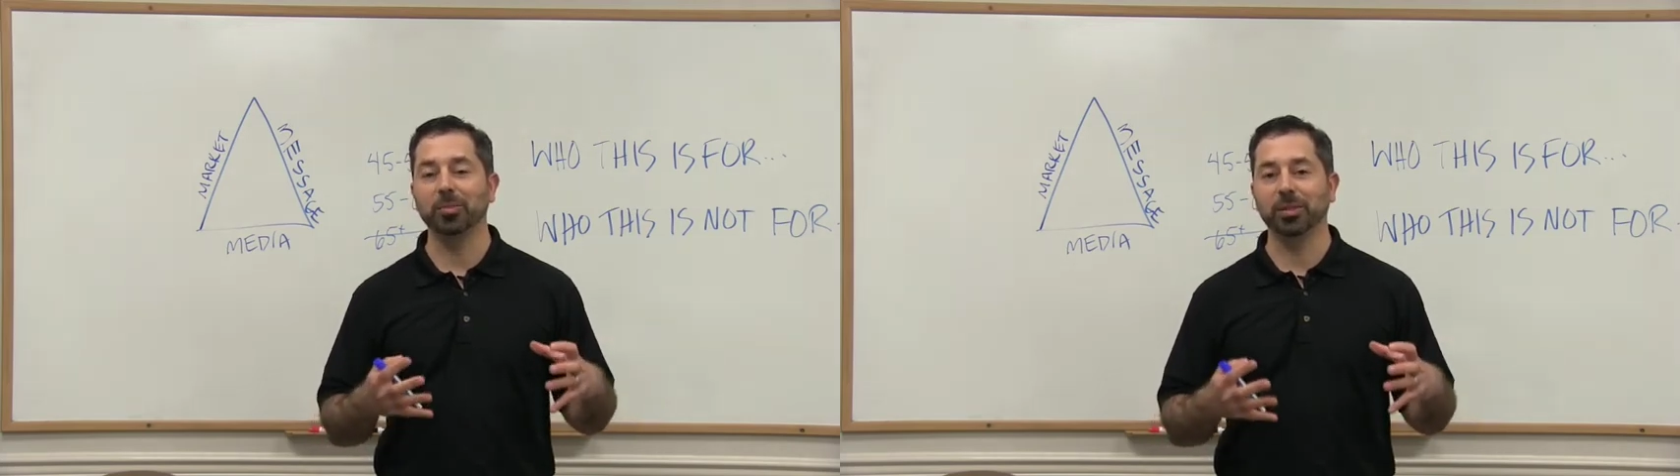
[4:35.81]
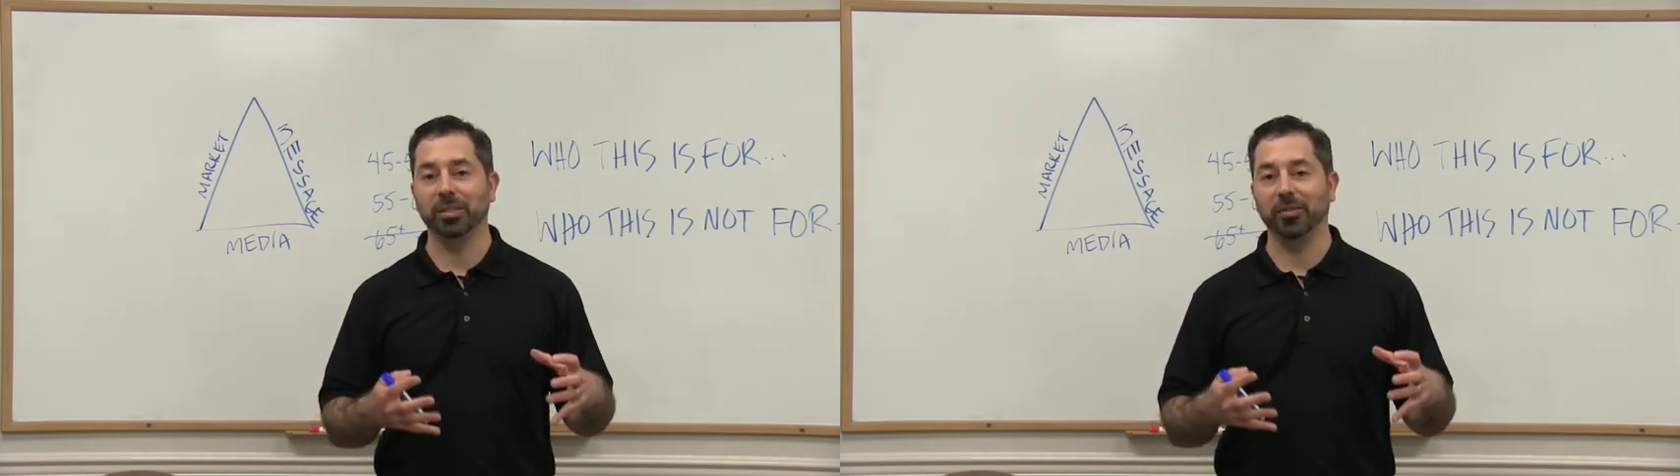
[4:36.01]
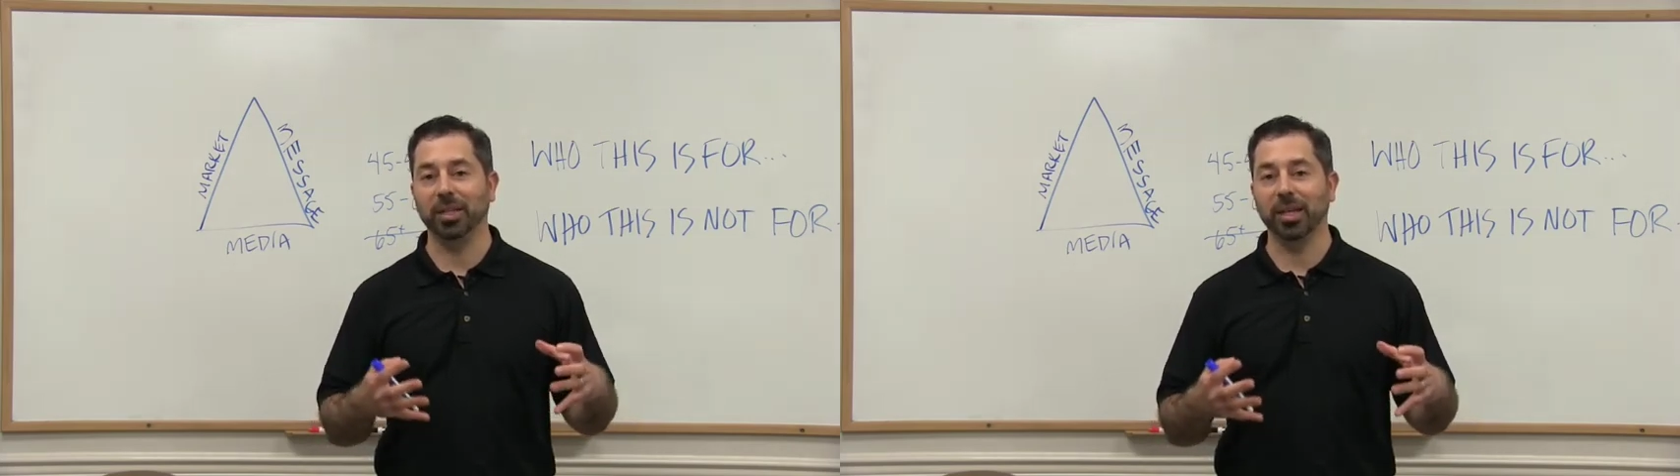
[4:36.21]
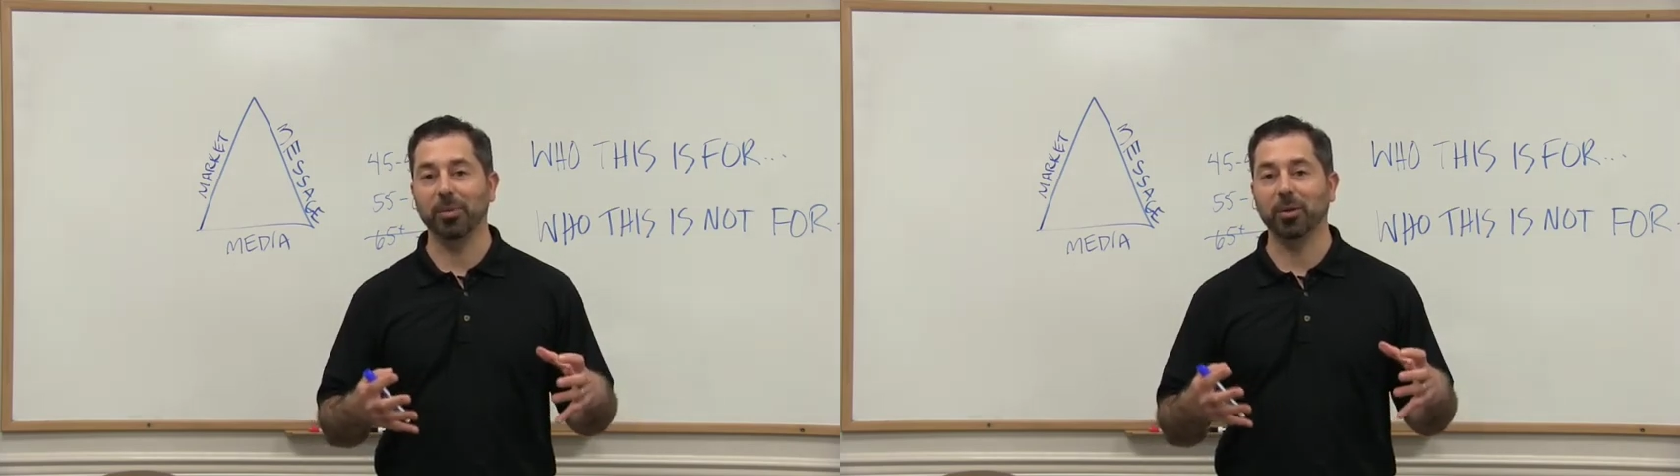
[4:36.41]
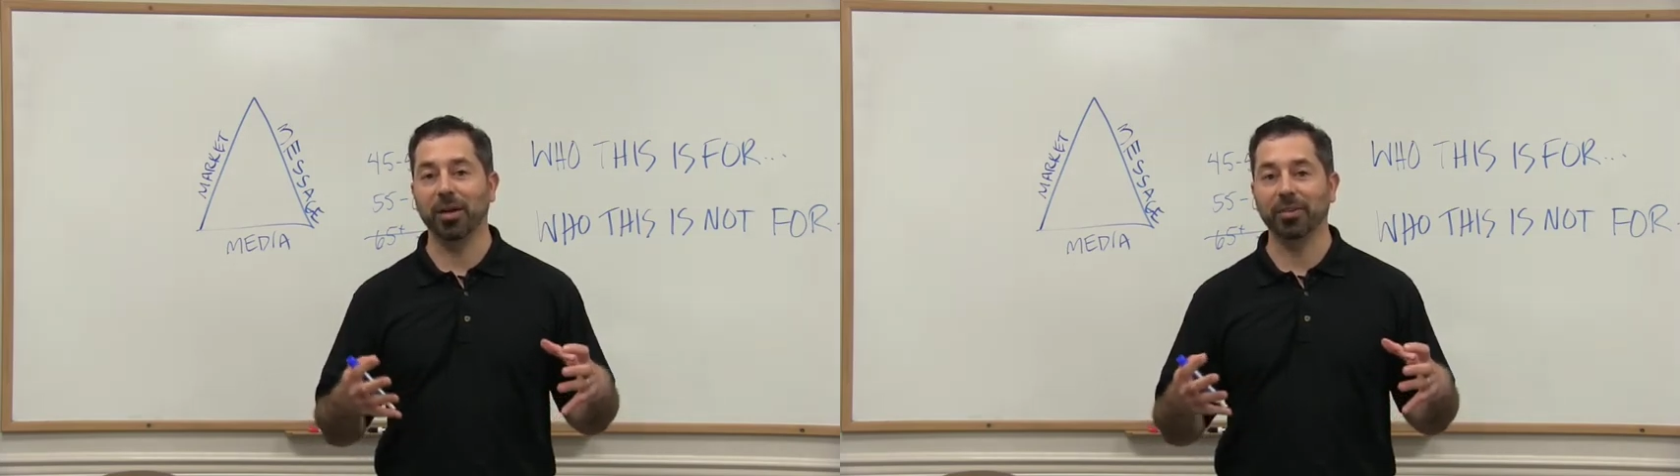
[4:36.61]
specific
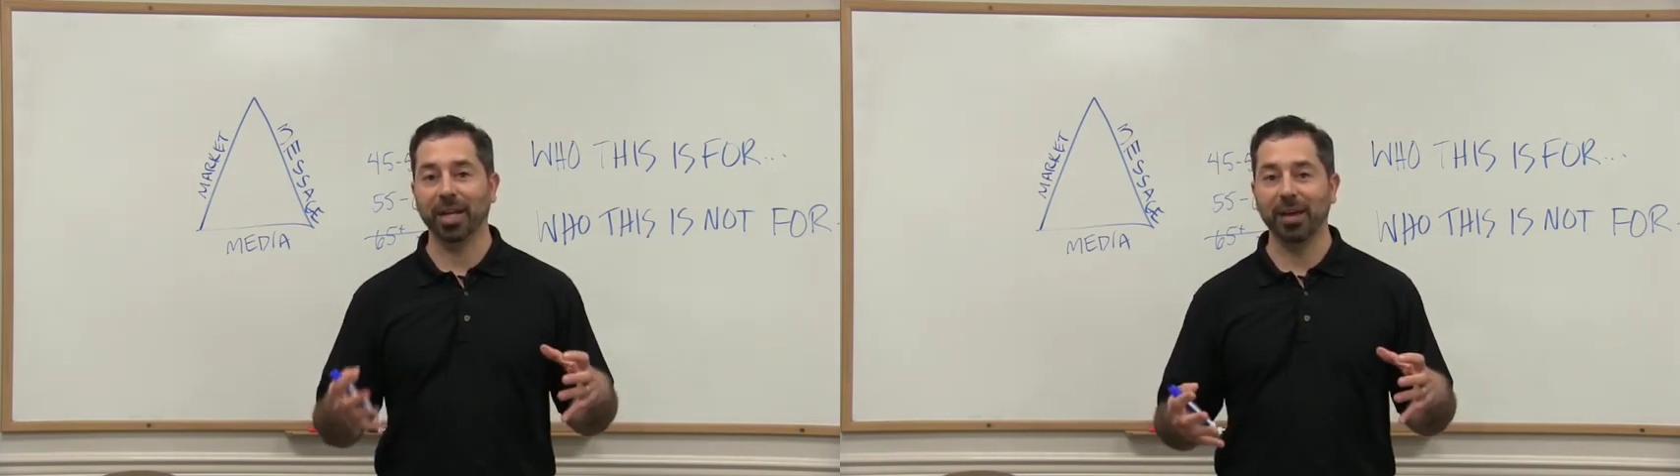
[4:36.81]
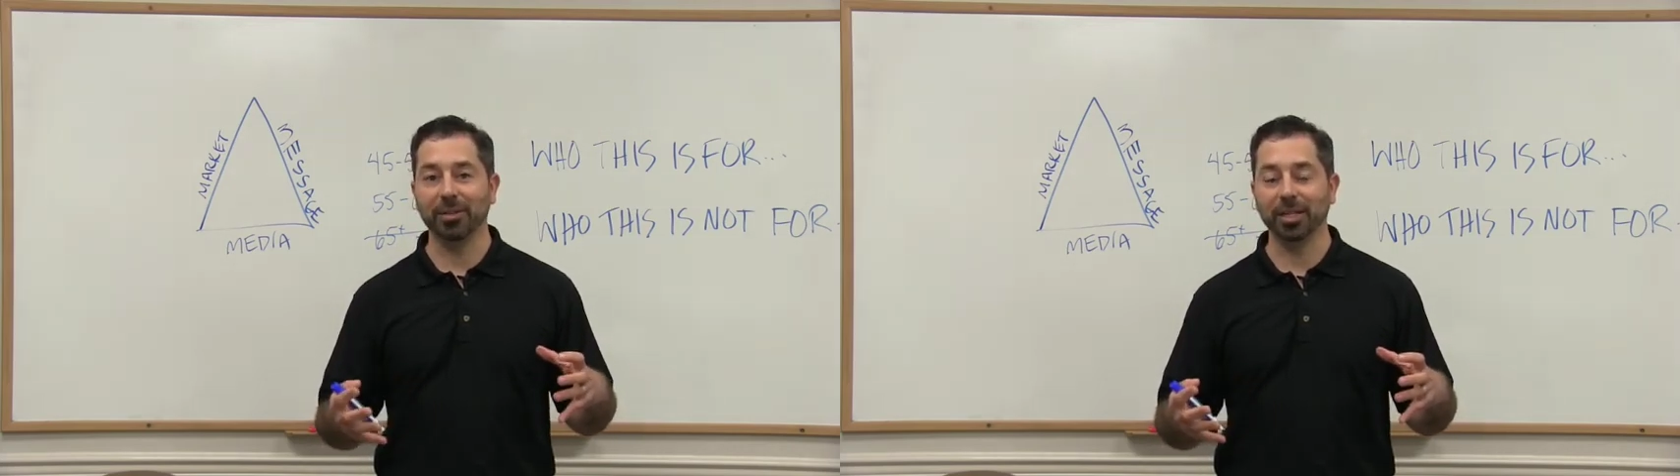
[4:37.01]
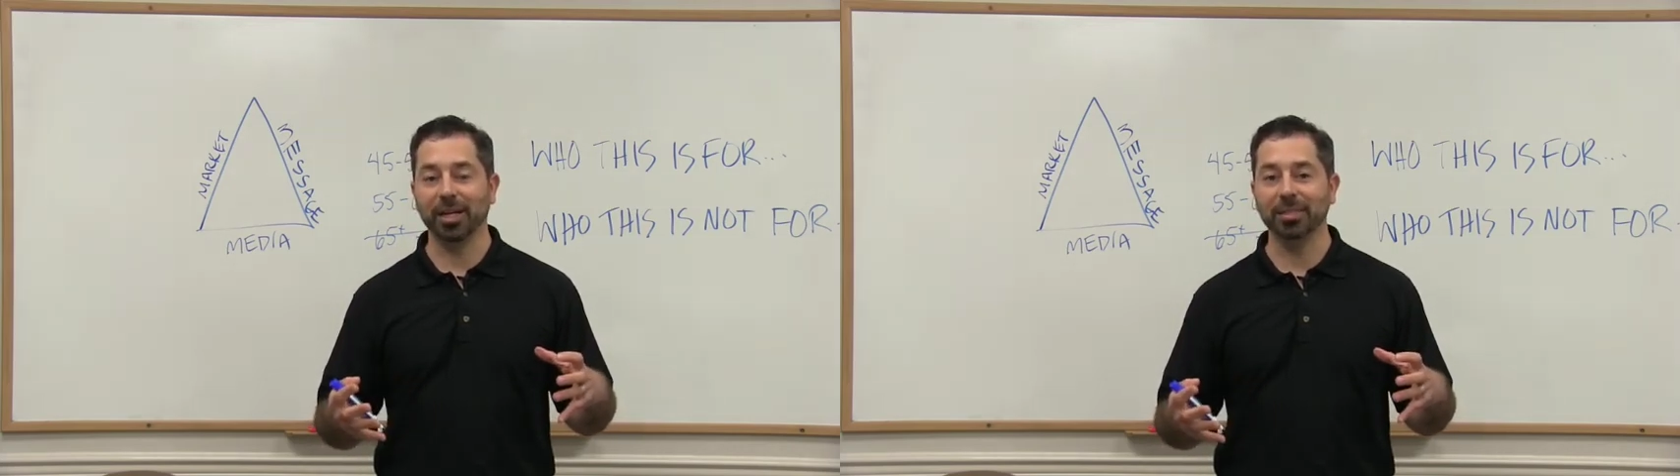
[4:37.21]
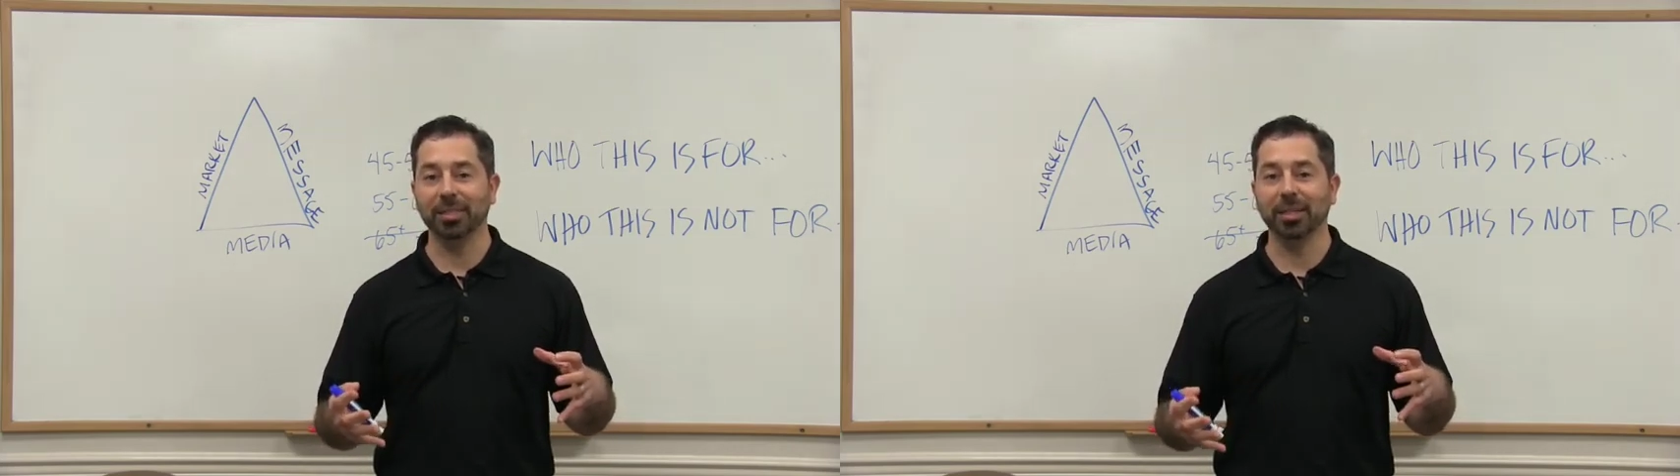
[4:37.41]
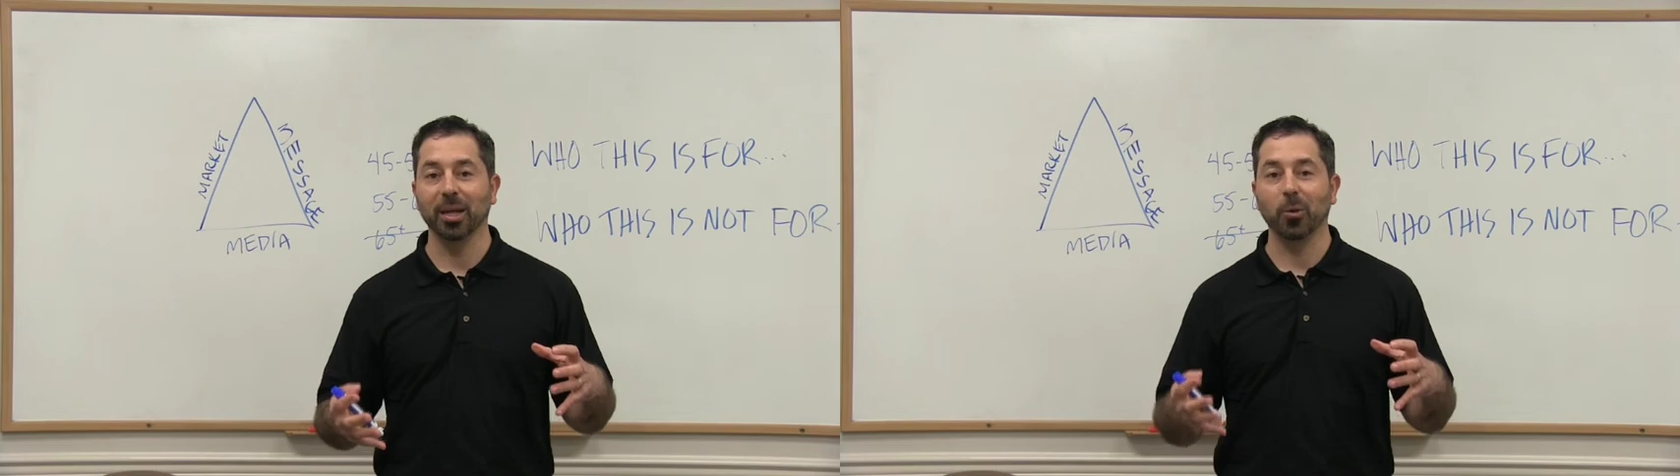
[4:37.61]
demographic
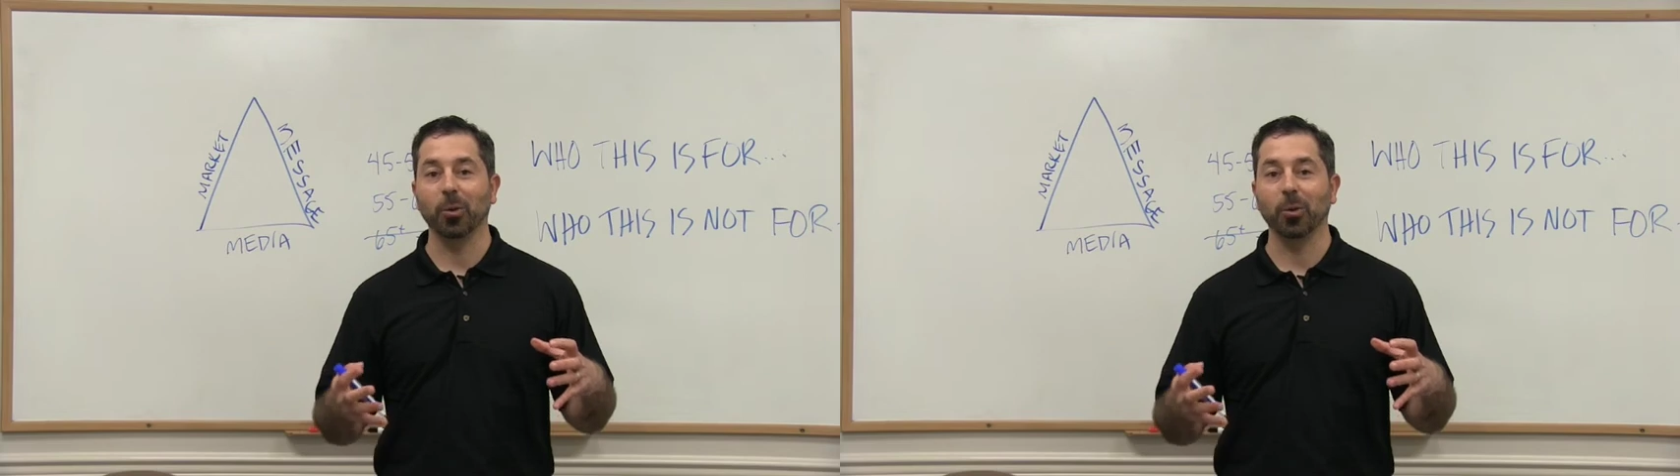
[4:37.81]
advertising.